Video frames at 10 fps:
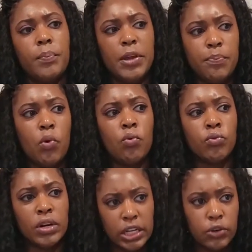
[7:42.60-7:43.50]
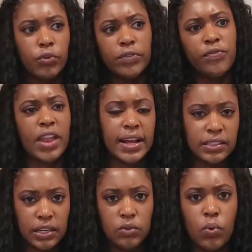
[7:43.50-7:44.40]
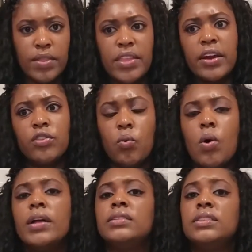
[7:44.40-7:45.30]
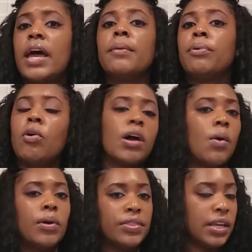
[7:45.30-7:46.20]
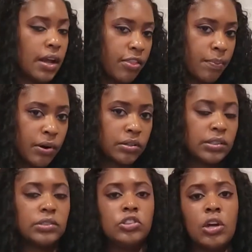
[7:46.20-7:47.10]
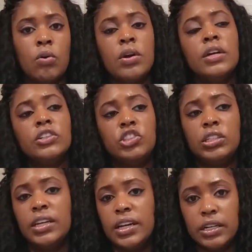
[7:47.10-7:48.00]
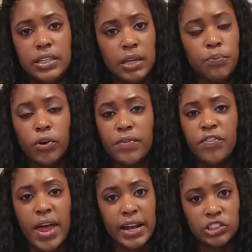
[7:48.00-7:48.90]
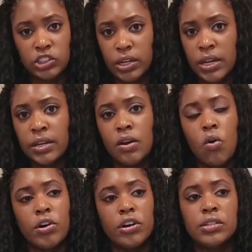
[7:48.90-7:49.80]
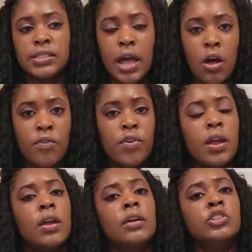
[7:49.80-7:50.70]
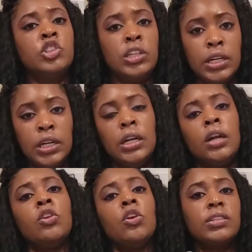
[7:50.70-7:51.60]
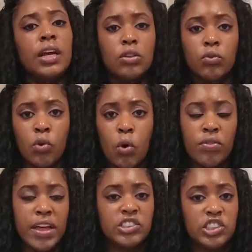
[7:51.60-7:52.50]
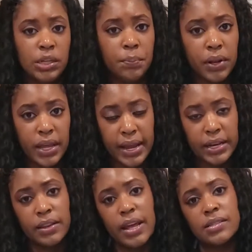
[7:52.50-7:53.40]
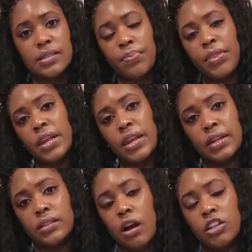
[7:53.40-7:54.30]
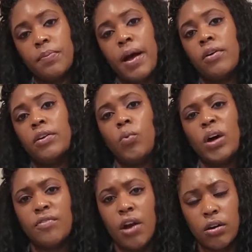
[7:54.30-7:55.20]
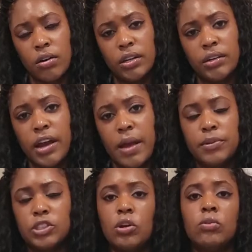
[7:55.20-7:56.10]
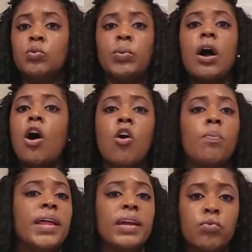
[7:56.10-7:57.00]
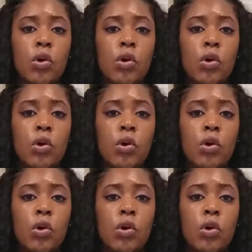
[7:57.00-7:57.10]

people really reflected when they're the ones that broke up with the other person. So she did a deep reflection on herself. She looked at the role that she played, and that's something that I talked about in one of our earlier episodes. We all play